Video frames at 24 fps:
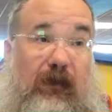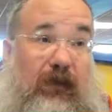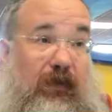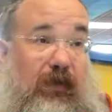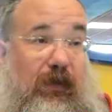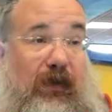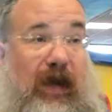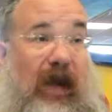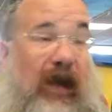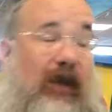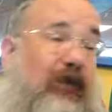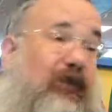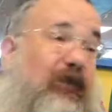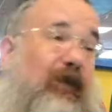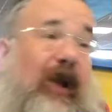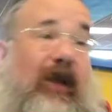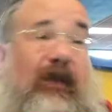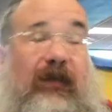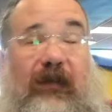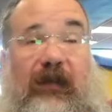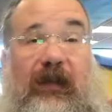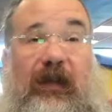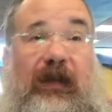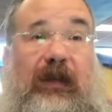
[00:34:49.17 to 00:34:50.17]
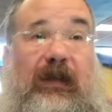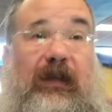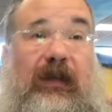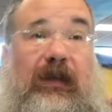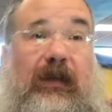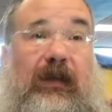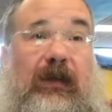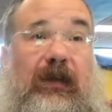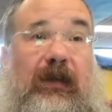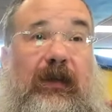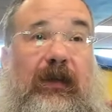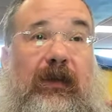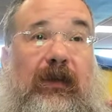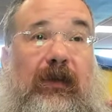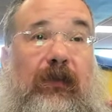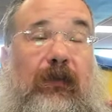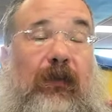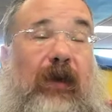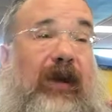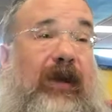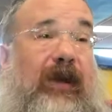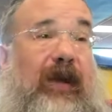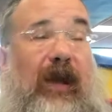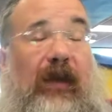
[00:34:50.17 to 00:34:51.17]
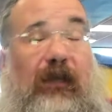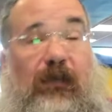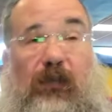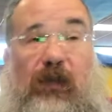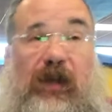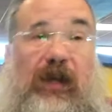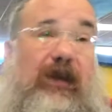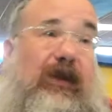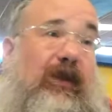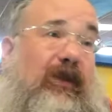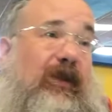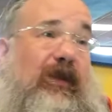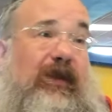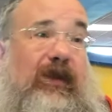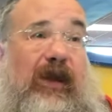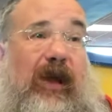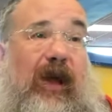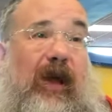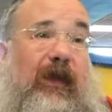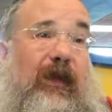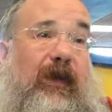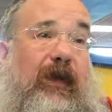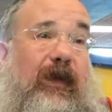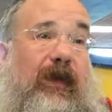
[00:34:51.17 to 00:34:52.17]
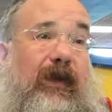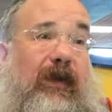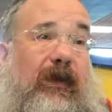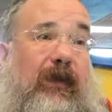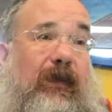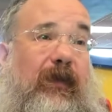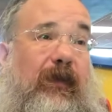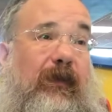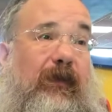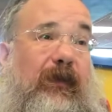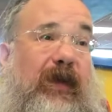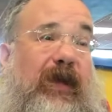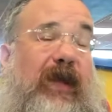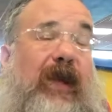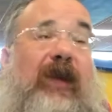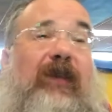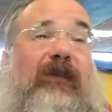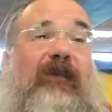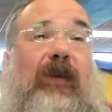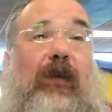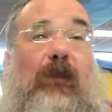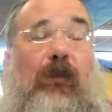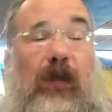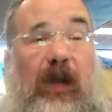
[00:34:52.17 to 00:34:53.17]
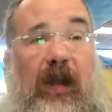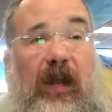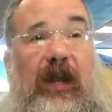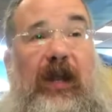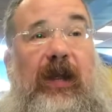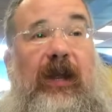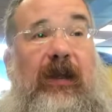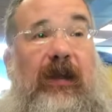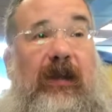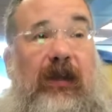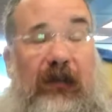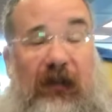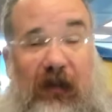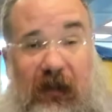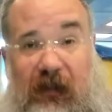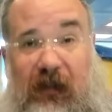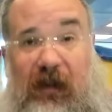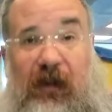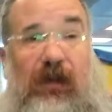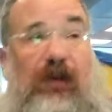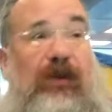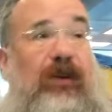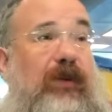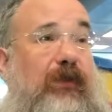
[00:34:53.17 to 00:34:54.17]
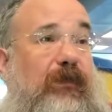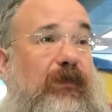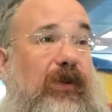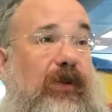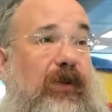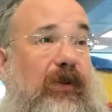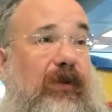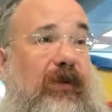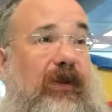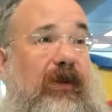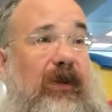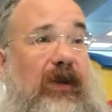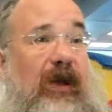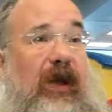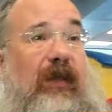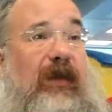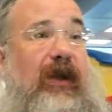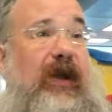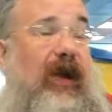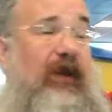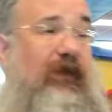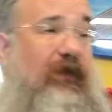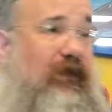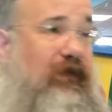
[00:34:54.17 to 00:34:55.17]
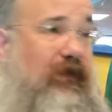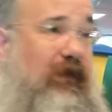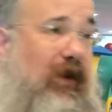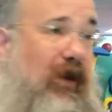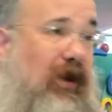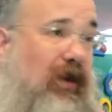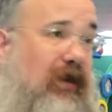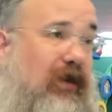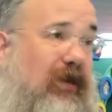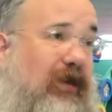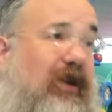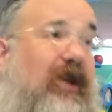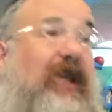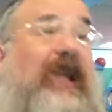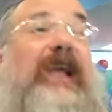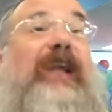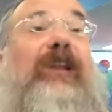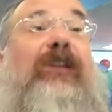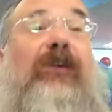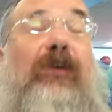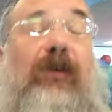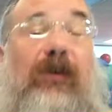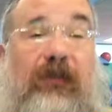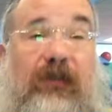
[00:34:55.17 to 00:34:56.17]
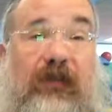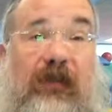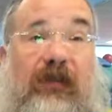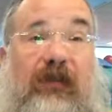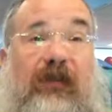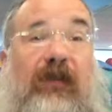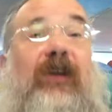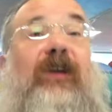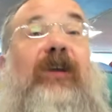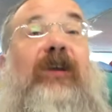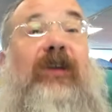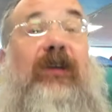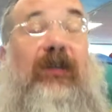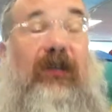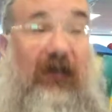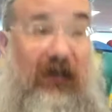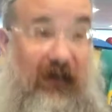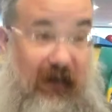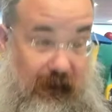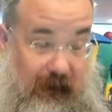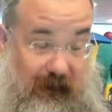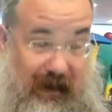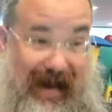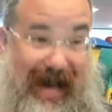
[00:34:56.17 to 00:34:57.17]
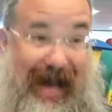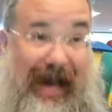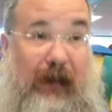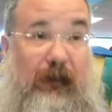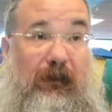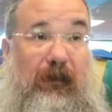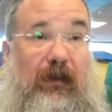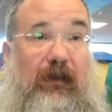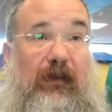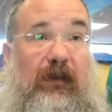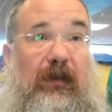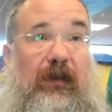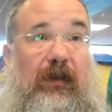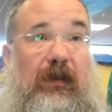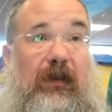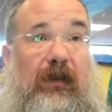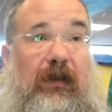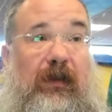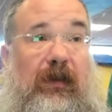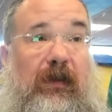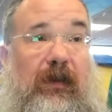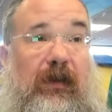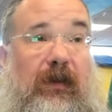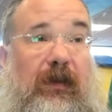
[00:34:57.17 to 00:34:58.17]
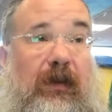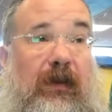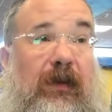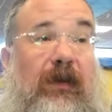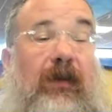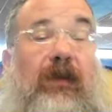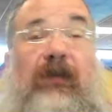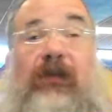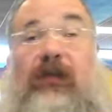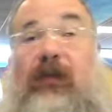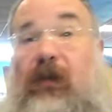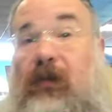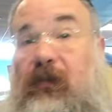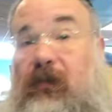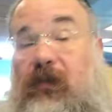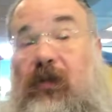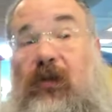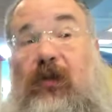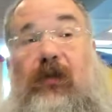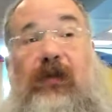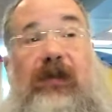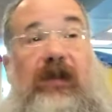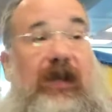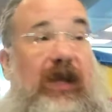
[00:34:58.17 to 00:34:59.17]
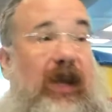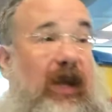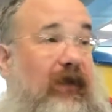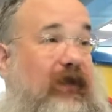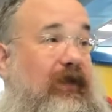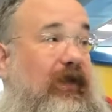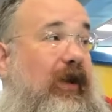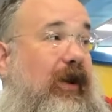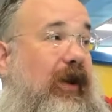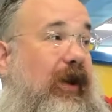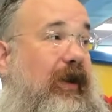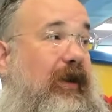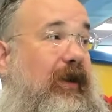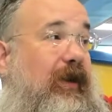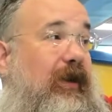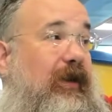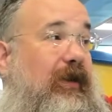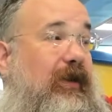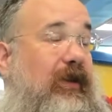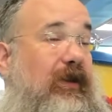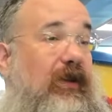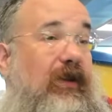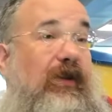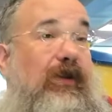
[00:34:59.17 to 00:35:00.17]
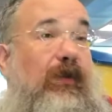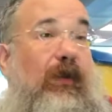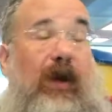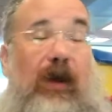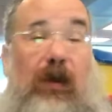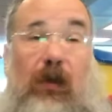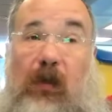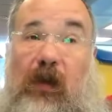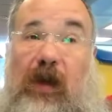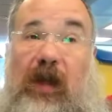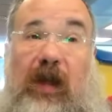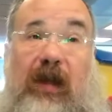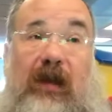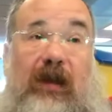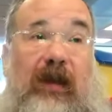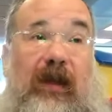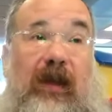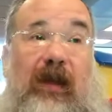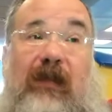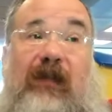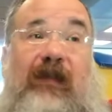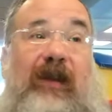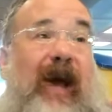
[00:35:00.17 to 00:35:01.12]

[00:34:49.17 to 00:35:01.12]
Two guys wrestling. One guy's weaker than the other, but he ends up winning because he's in a good mood. The other guy's stronger, he loses because he's in a bad mood. So too with the yetzer hara. You want to win? It's